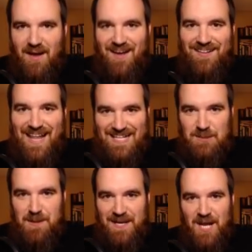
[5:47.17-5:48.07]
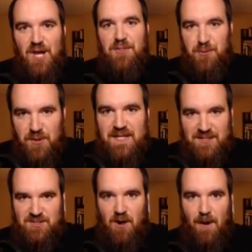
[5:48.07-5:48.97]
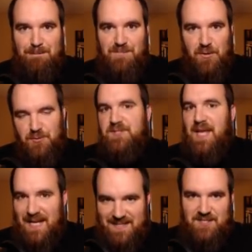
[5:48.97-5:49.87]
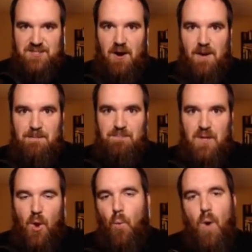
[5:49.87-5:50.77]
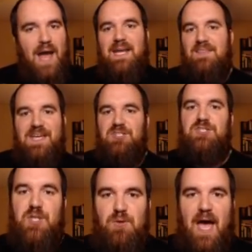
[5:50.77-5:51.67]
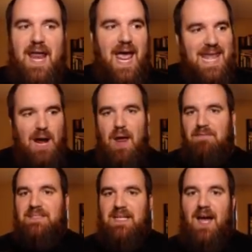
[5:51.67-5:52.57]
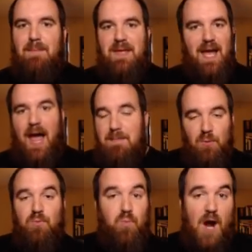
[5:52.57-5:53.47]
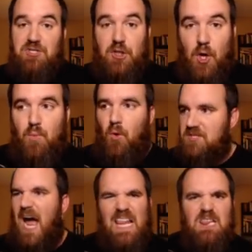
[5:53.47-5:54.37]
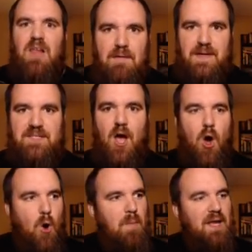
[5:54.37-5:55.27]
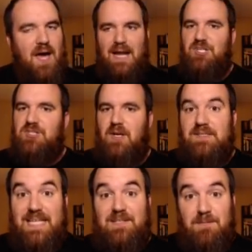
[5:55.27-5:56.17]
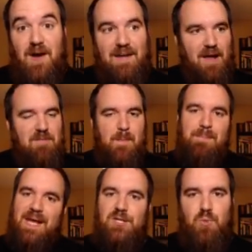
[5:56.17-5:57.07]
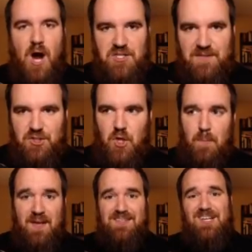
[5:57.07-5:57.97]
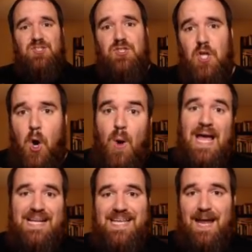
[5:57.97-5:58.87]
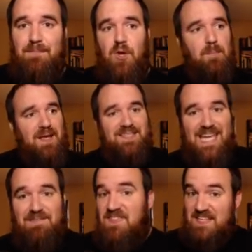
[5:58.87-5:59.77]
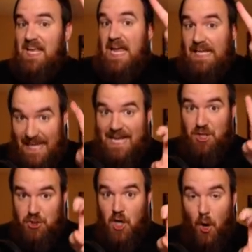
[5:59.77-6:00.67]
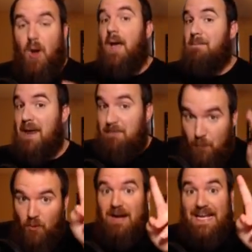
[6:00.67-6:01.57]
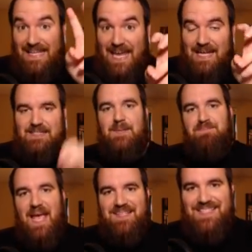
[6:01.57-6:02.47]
light speed through the Death Star, through the second Death Star? Why didn't they just do that? And now every time, like, I've been watching Clone Wars. I love it. Oh my God, I just started season 5. I've been binge watching this show because it is so damn good, because even this kid show meant for kids has